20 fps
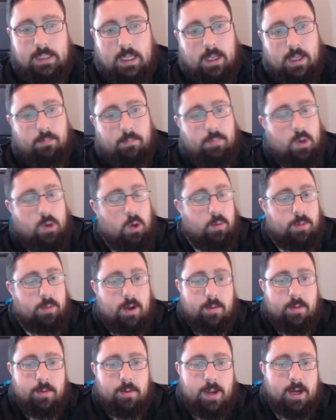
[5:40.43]
Boom,
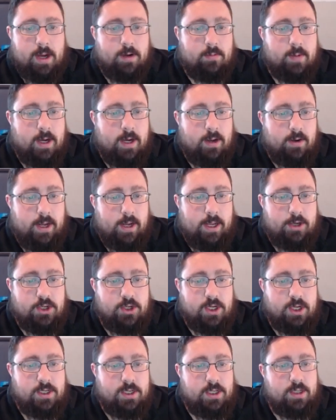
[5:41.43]
coming back around.
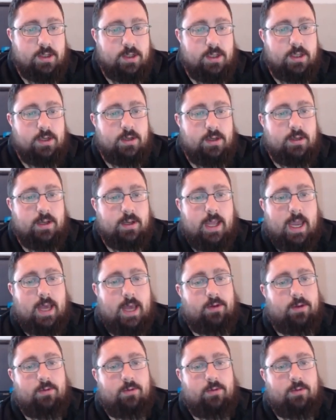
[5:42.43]
A.J. Dillon, Allen